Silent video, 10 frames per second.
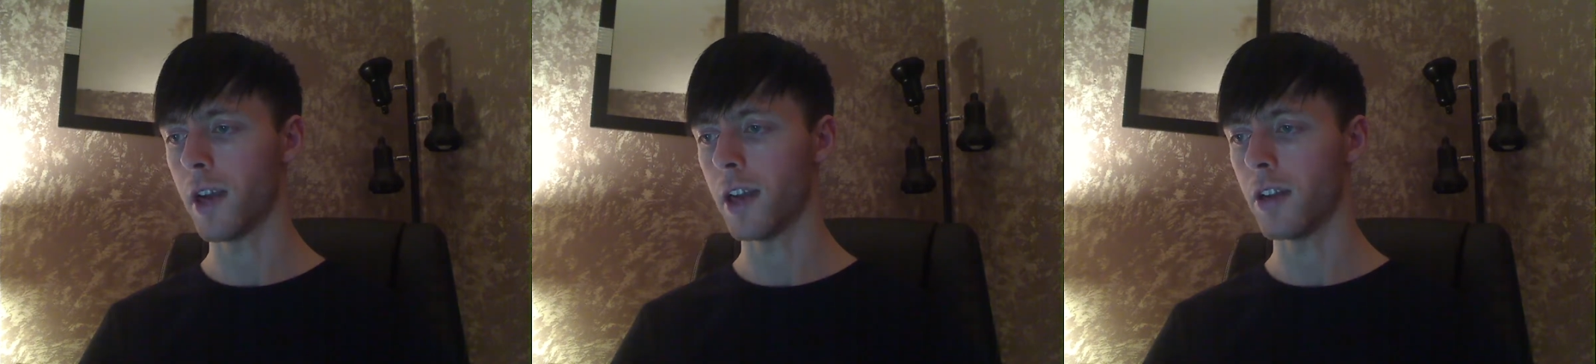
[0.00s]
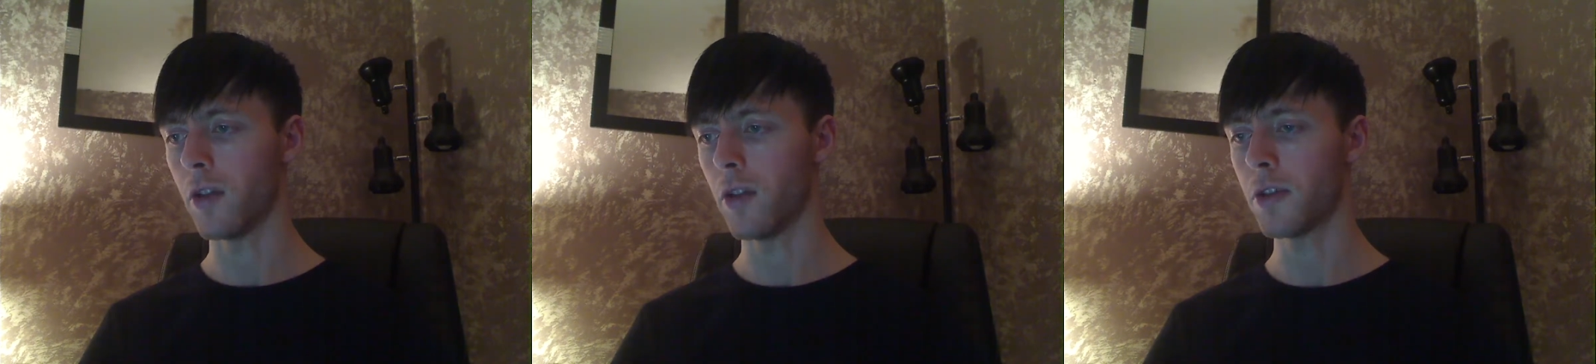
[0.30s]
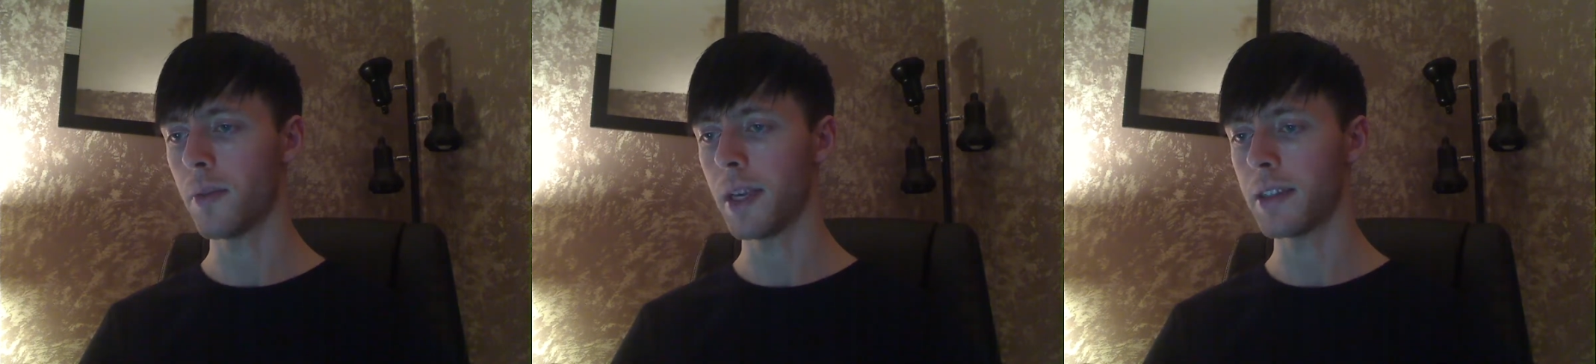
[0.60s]
and in order
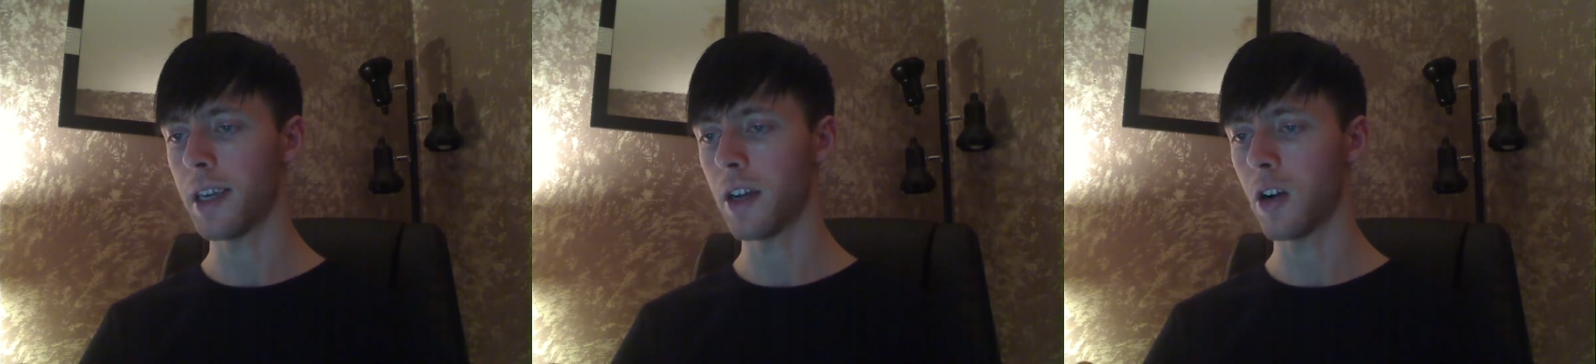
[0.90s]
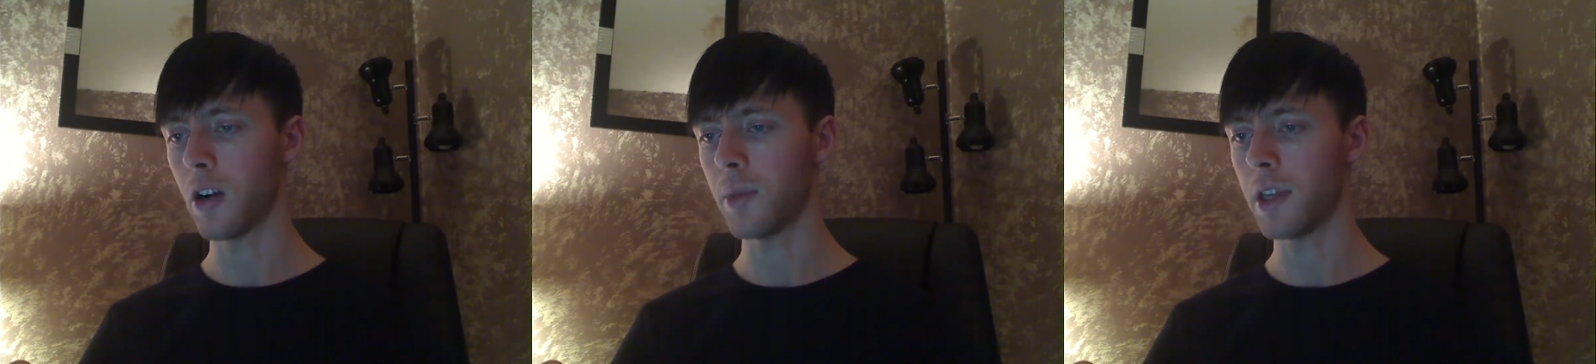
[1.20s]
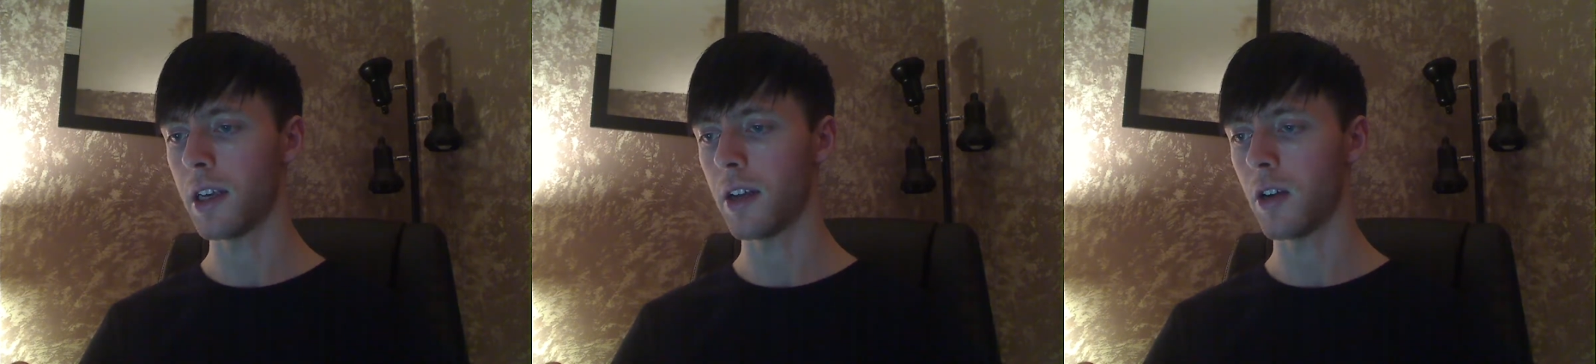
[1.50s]
to maintain
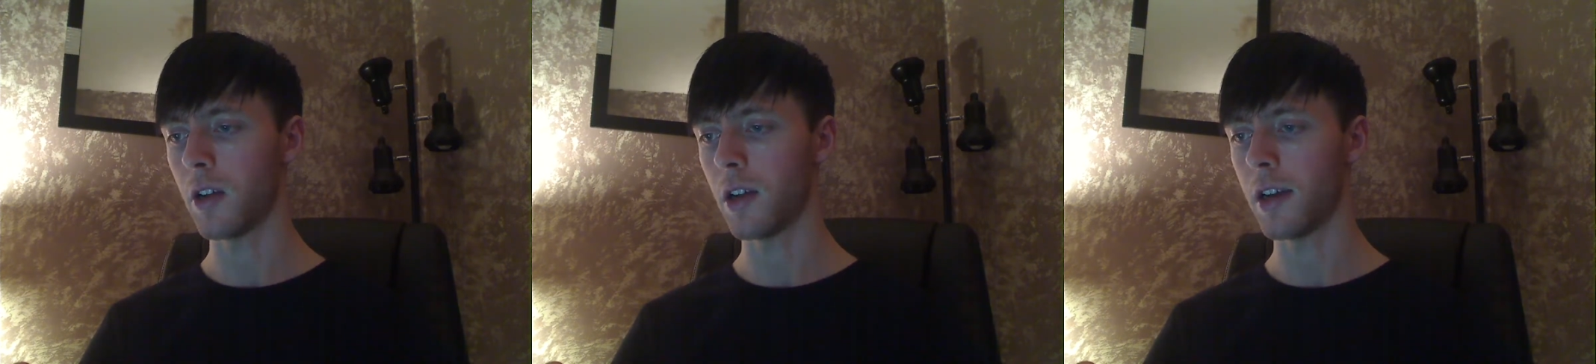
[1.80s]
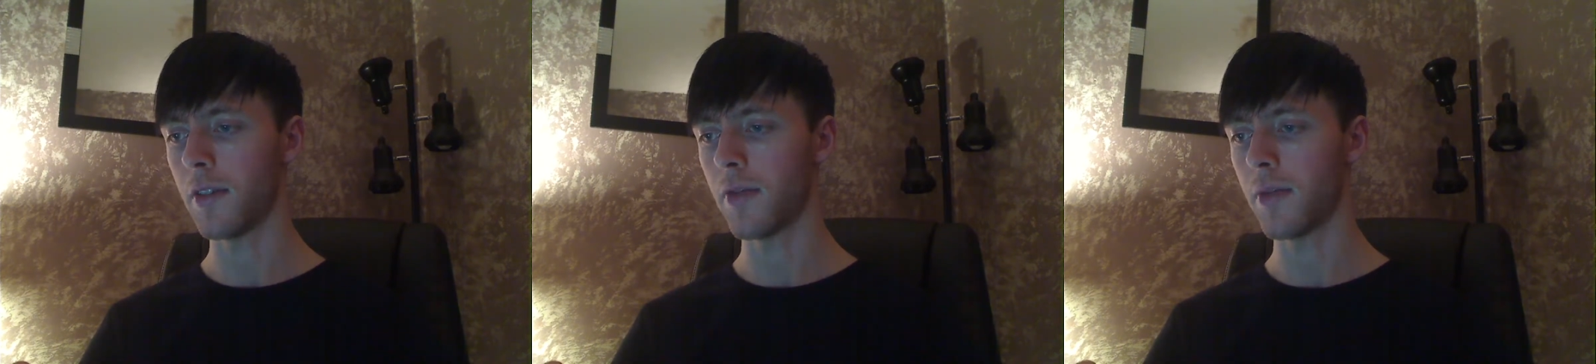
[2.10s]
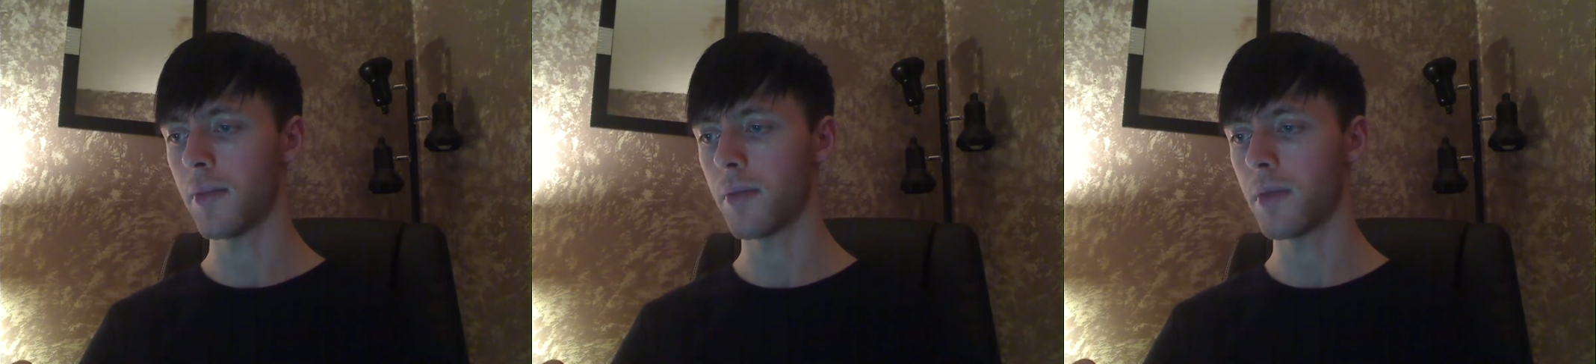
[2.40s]
harmony in our life.